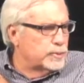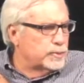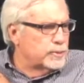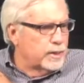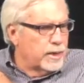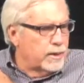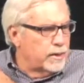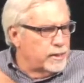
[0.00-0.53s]

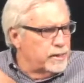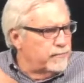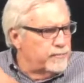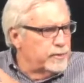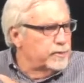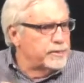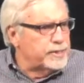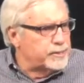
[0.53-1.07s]
Larry, if
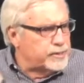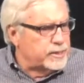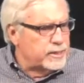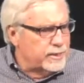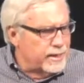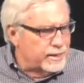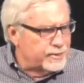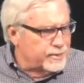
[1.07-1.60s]
you're
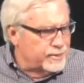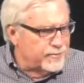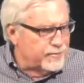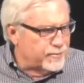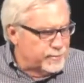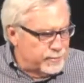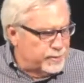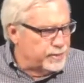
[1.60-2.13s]
disconnected
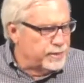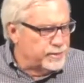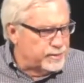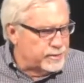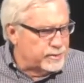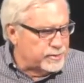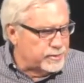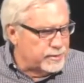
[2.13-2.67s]
from
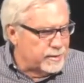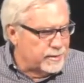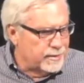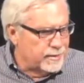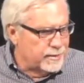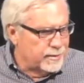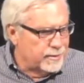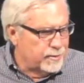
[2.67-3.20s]
Jesus,
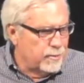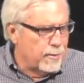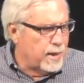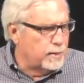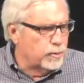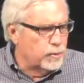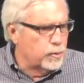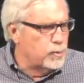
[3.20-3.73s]
no
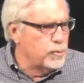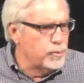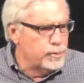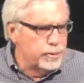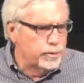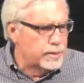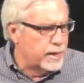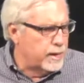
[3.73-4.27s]
matter who
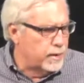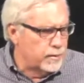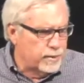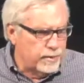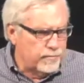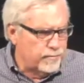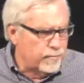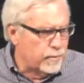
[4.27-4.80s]
you're
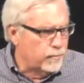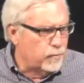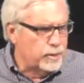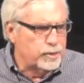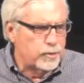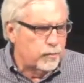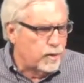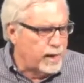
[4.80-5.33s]
caring for,
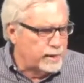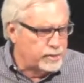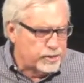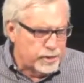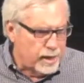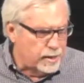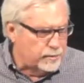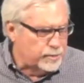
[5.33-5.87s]
what
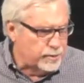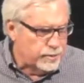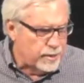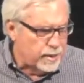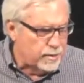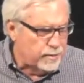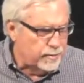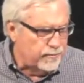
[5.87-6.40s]
grandchild you're
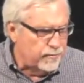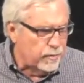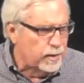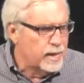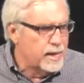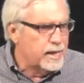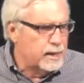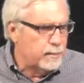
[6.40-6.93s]
caring for,
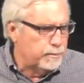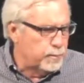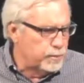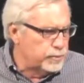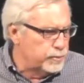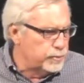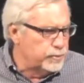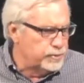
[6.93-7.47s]
it
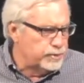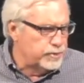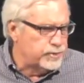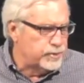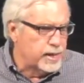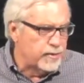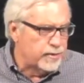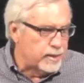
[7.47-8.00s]
produces
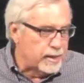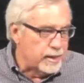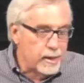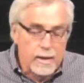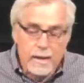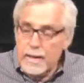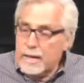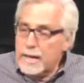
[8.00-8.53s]
nothing.
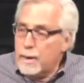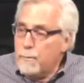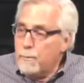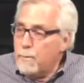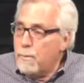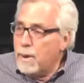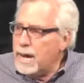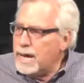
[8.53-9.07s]

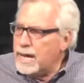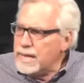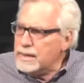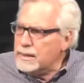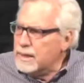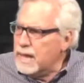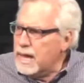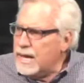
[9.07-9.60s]
My
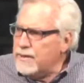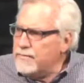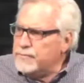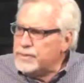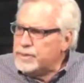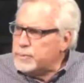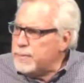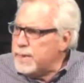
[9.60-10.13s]
life
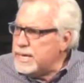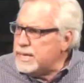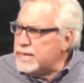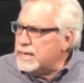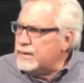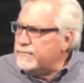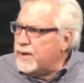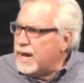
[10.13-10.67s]

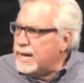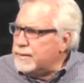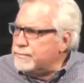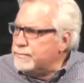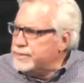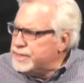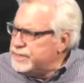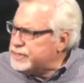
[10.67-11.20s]
speaking, if I
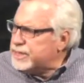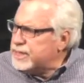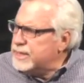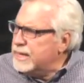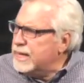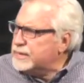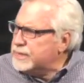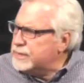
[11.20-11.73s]
am
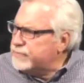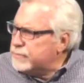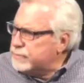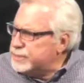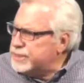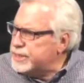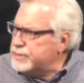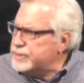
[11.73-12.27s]
disconnected from
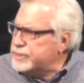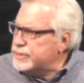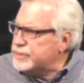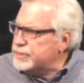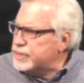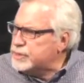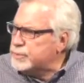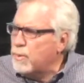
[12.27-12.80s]
Jesus
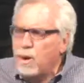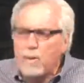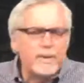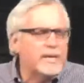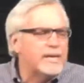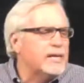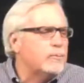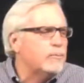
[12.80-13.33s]
this
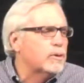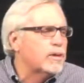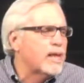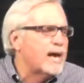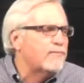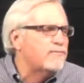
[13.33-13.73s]
moment, it will have